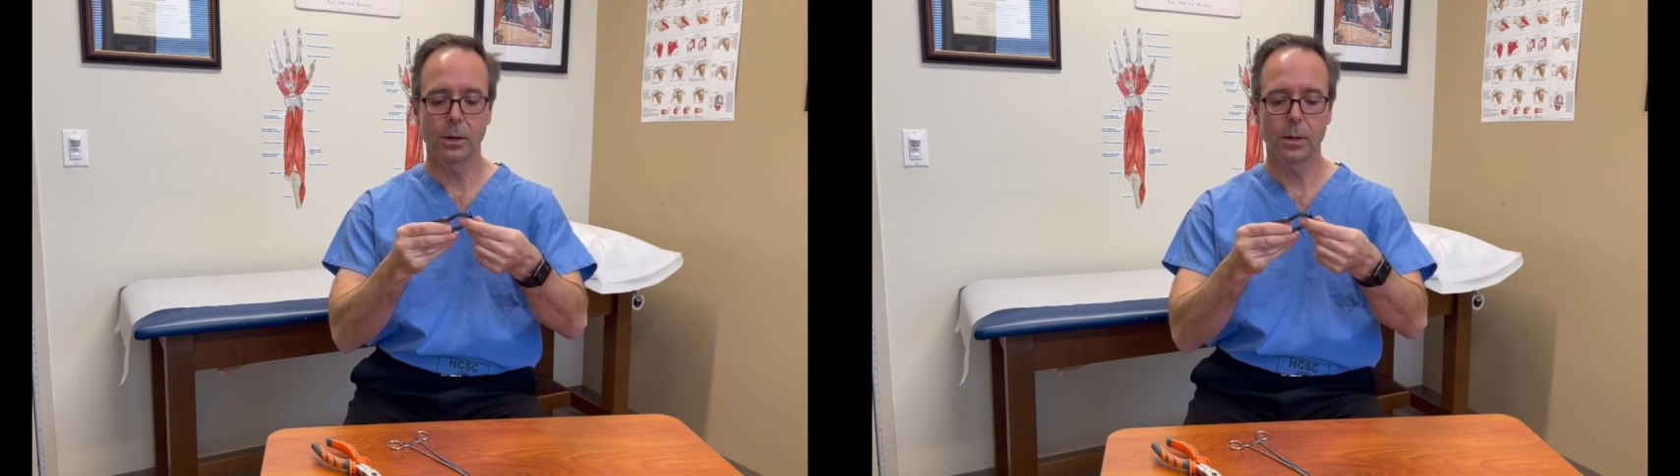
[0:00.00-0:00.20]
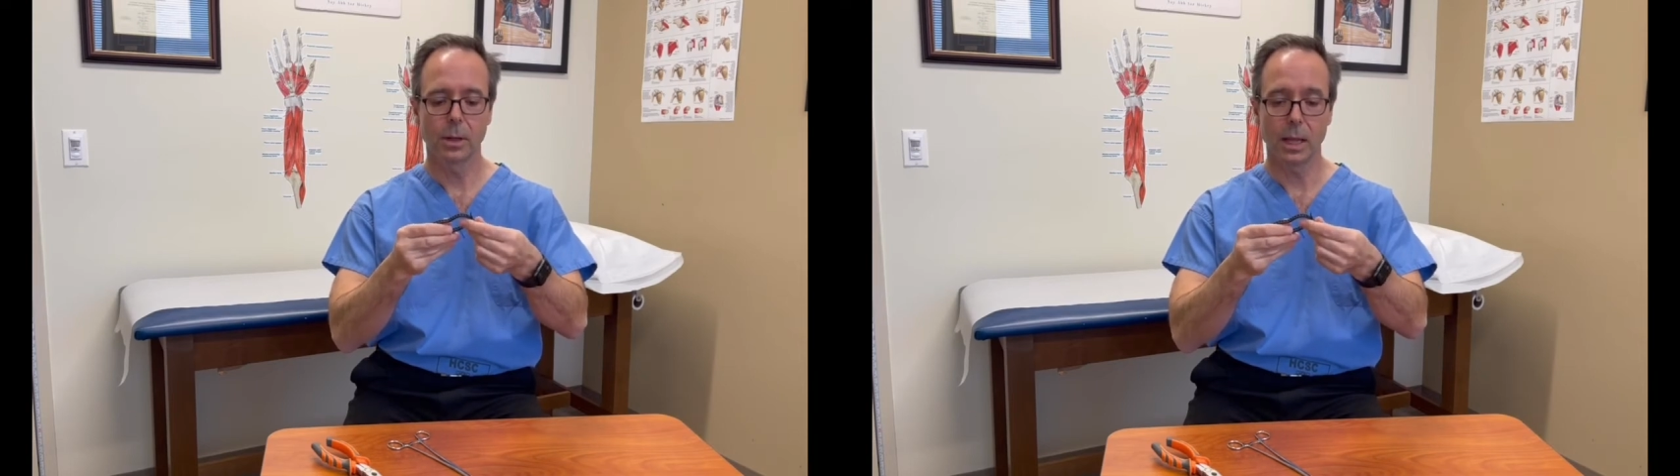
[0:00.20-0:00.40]

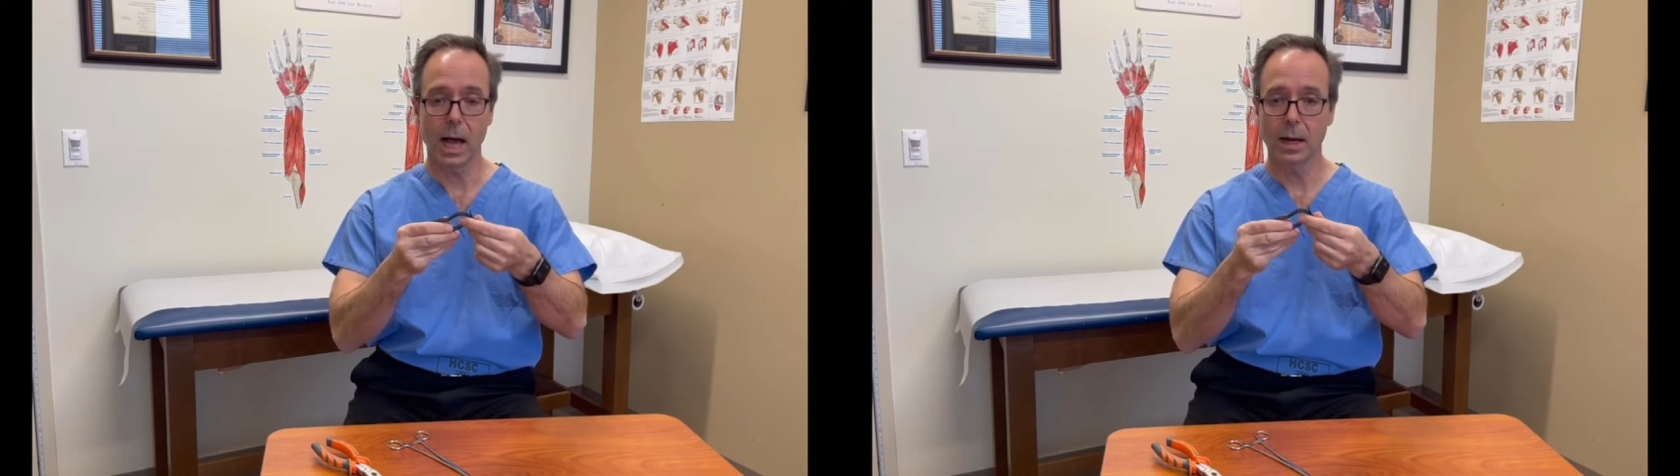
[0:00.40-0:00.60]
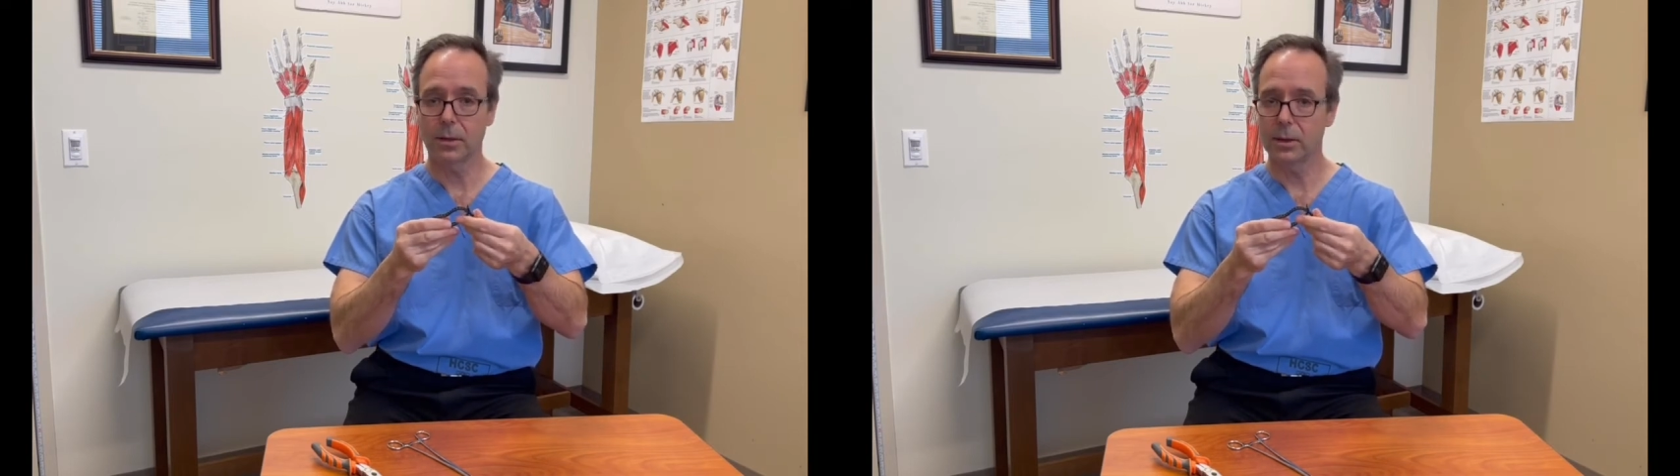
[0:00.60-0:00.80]

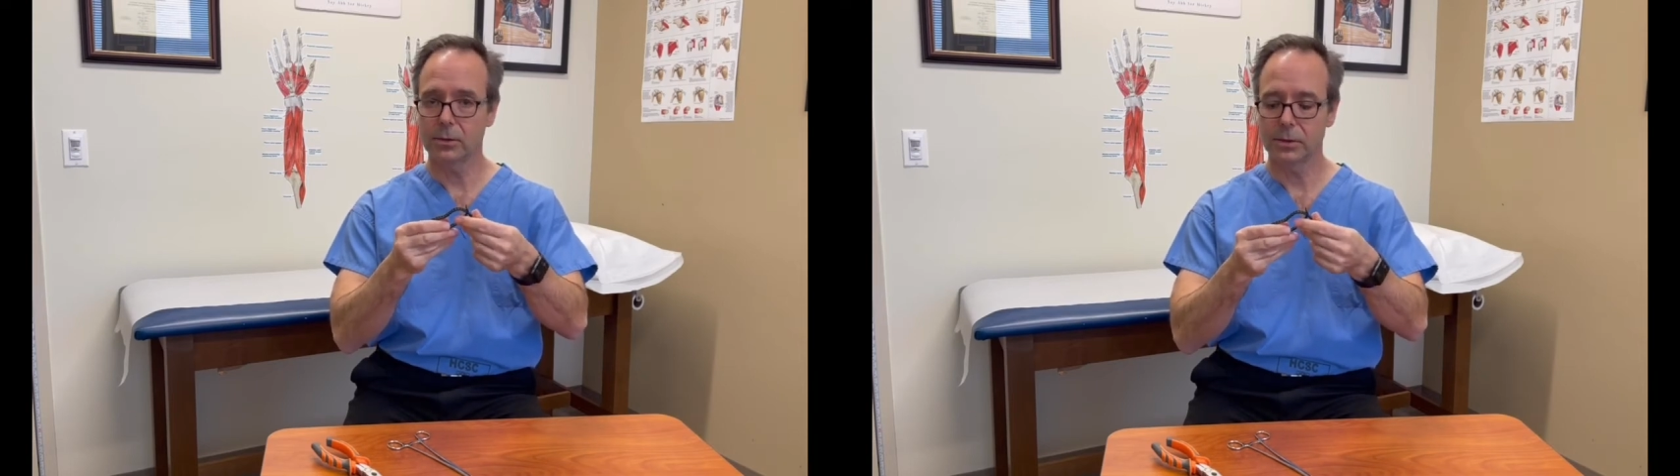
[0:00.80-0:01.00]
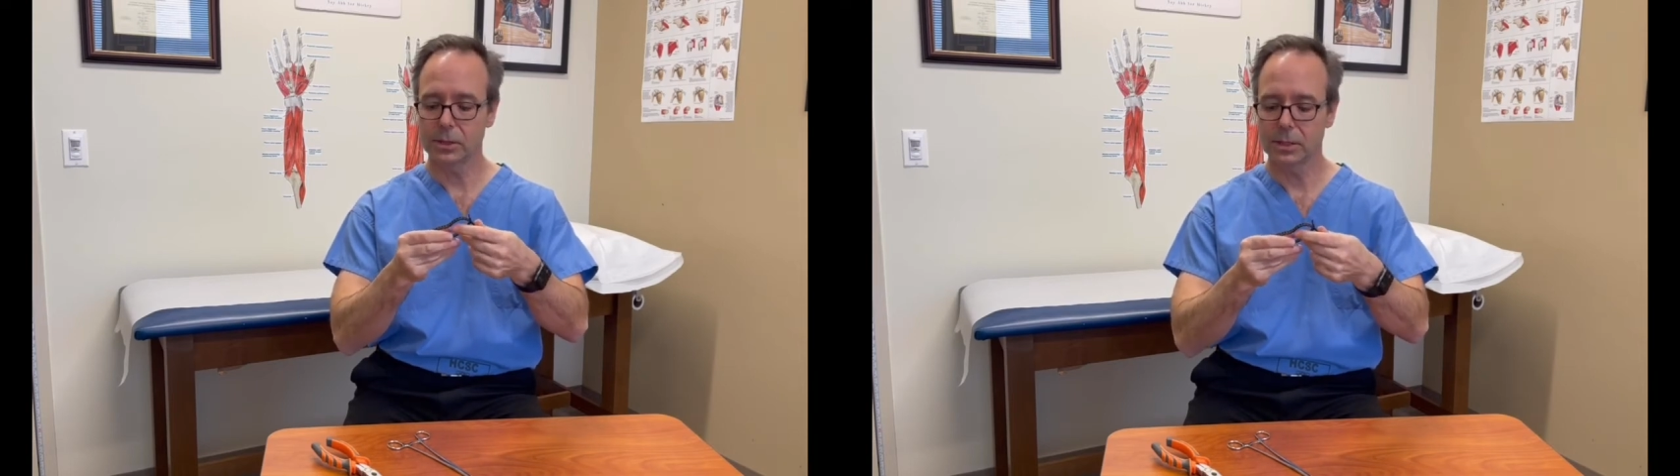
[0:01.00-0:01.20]
lock this
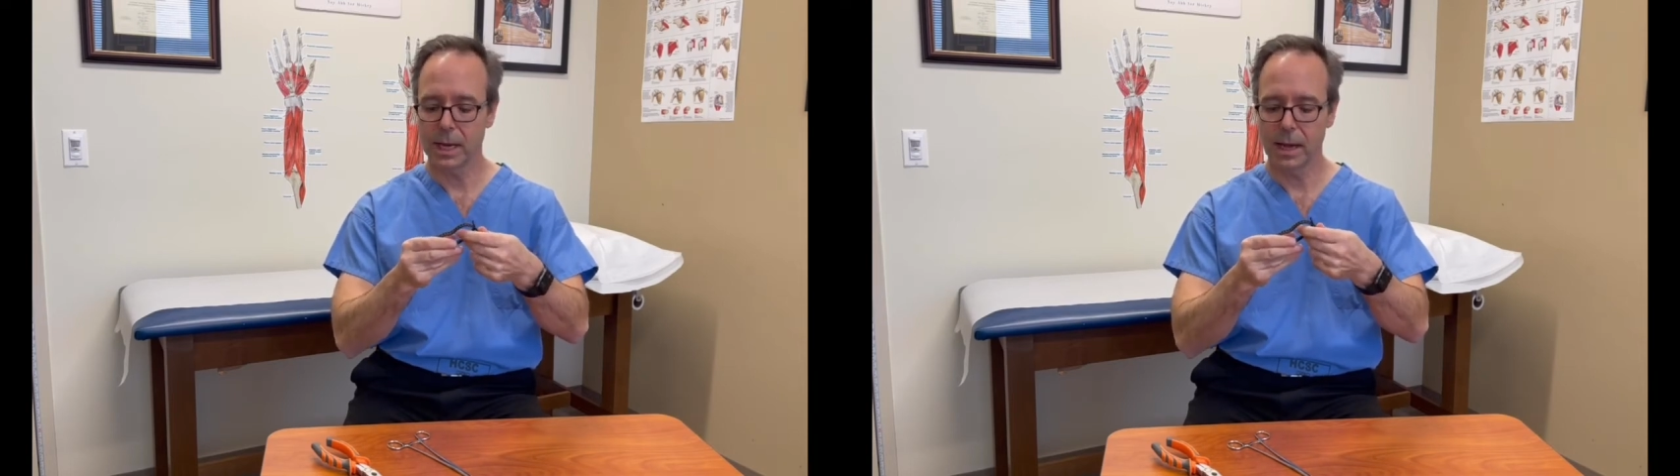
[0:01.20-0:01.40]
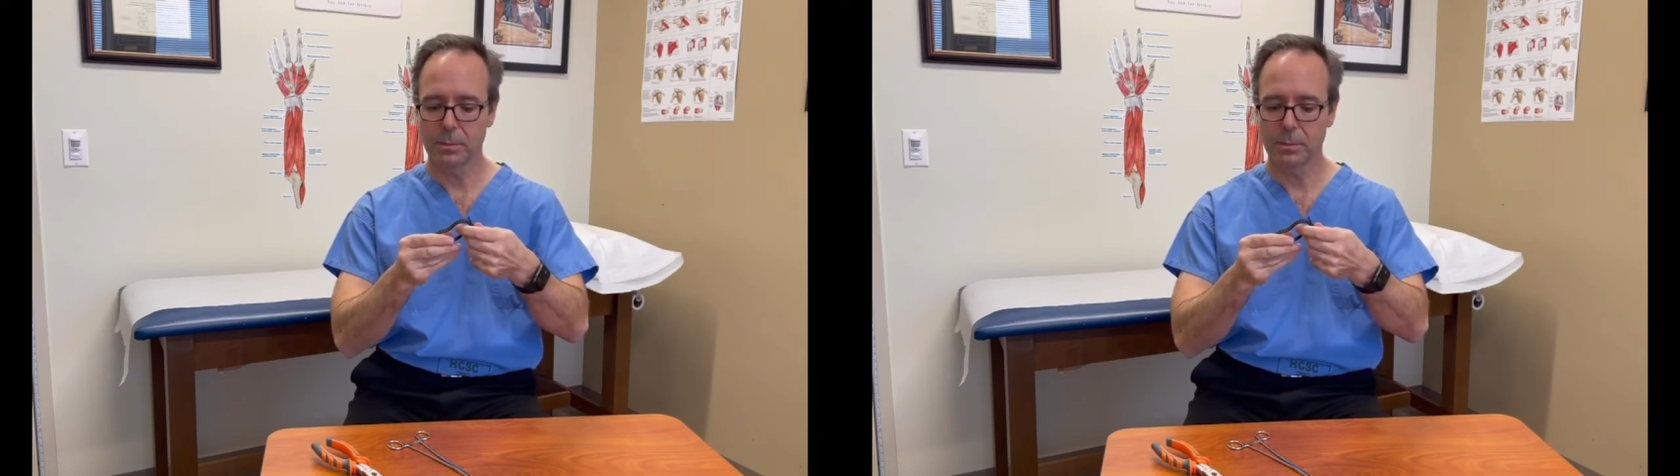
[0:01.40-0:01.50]
first tab.